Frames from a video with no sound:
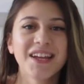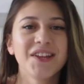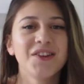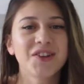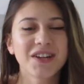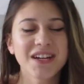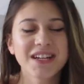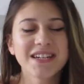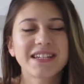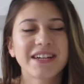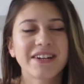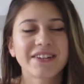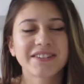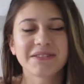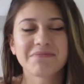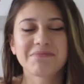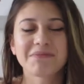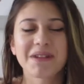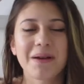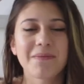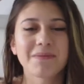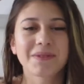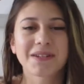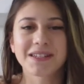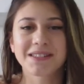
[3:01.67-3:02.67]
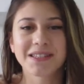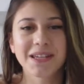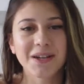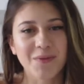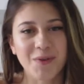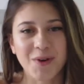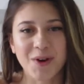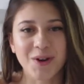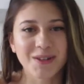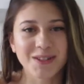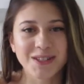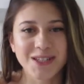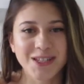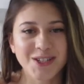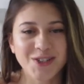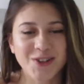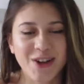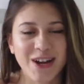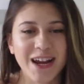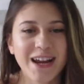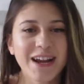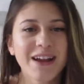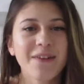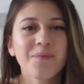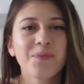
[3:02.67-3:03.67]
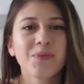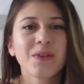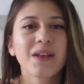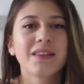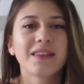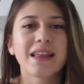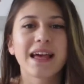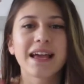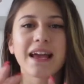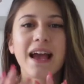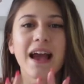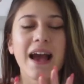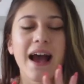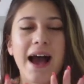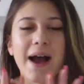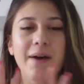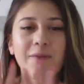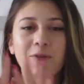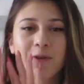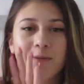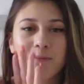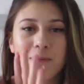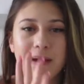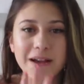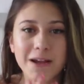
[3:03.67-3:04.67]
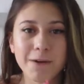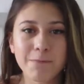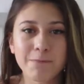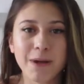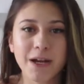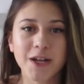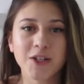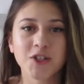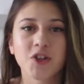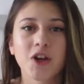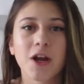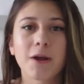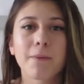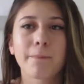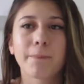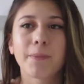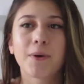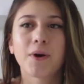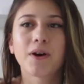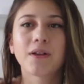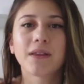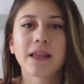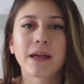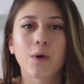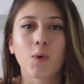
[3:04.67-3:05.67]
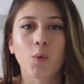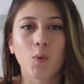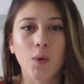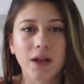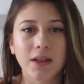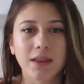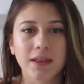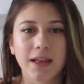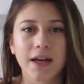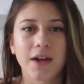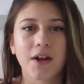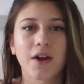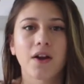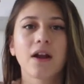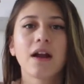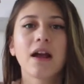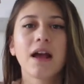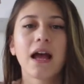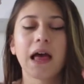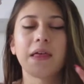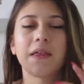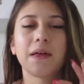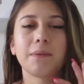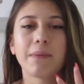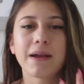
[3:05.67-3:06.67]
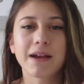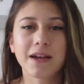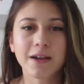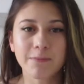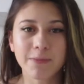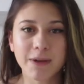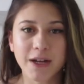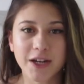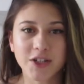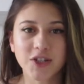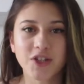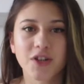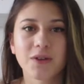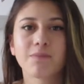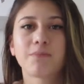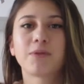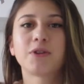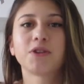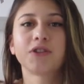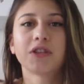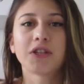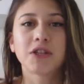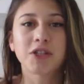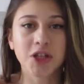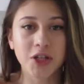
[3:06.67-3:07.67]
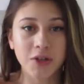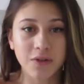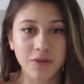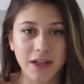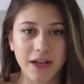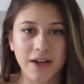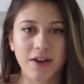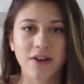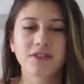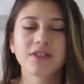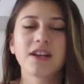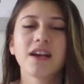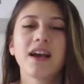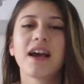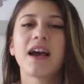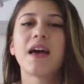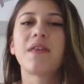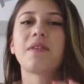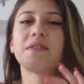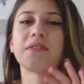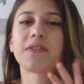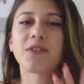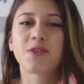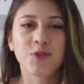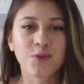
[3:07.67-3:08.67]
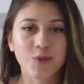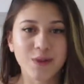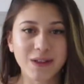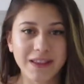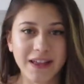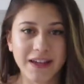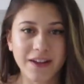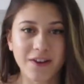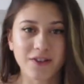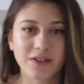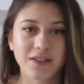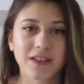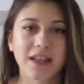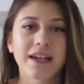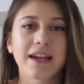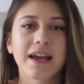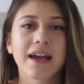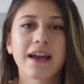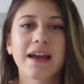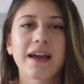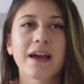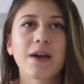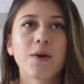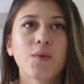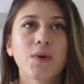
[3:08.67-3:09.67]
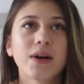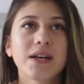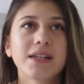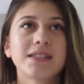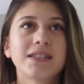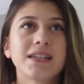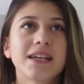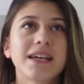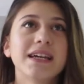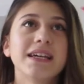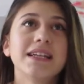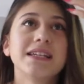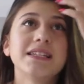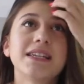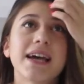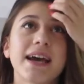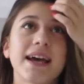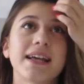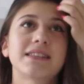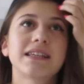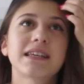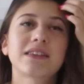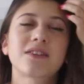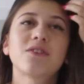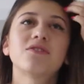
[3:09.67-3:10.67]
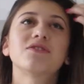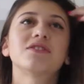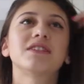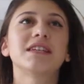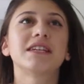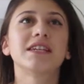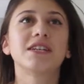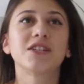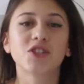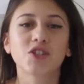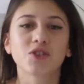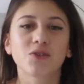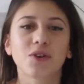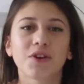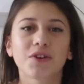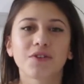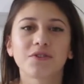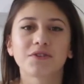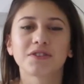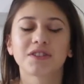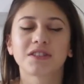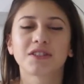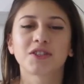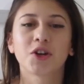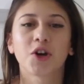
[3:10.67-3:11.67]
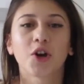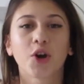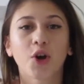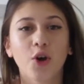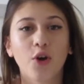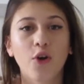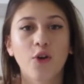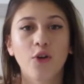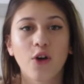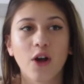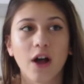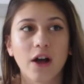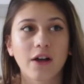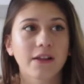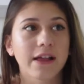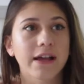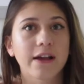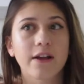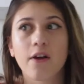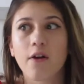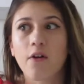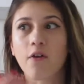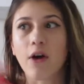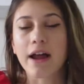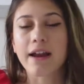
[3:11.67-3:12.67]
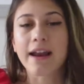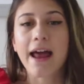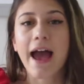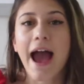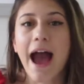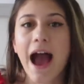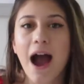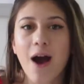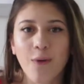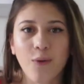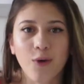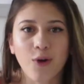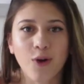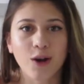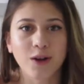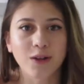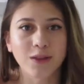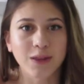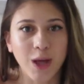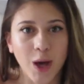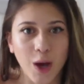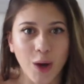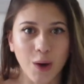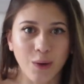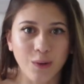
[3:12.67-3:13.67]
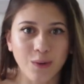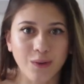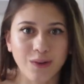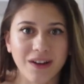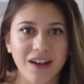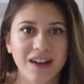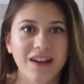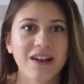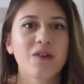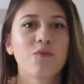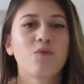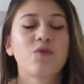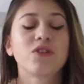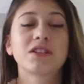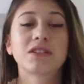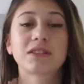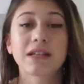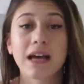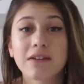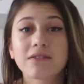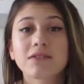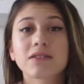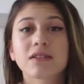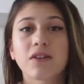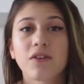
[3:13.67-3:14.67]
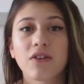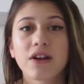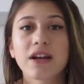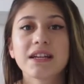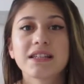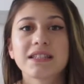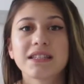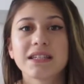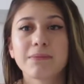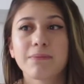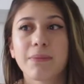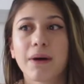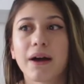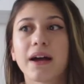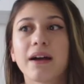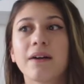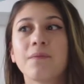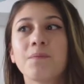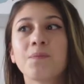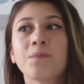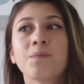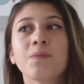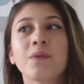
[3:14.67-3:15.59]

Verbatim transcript: You can tell sometimes because they weren't straight. Like I would make a picture and put like one letter, and then make a picture and put the two letters, and then three letters. Like it was intense. Like those intros took like an hour alone, which sounds crazy, but